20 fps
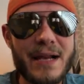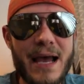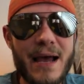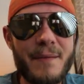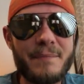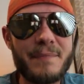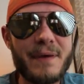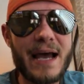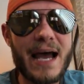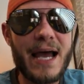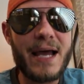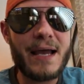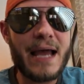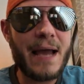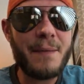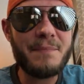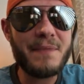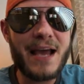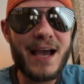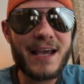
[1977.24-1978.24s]
I'm
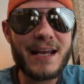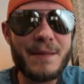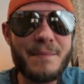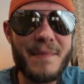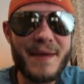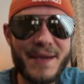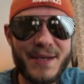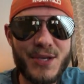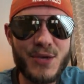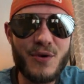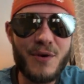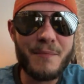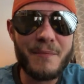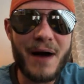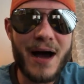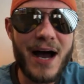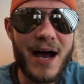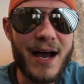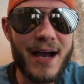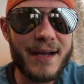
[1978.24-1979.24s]
not going to make you a
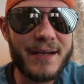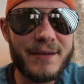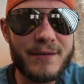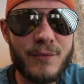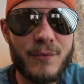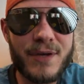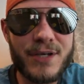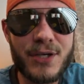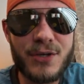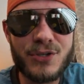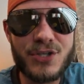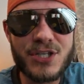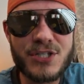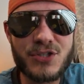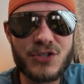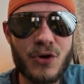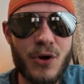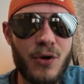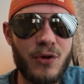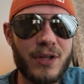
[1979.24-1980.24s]
mod when you're just
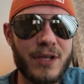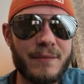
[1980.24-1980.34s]
trolling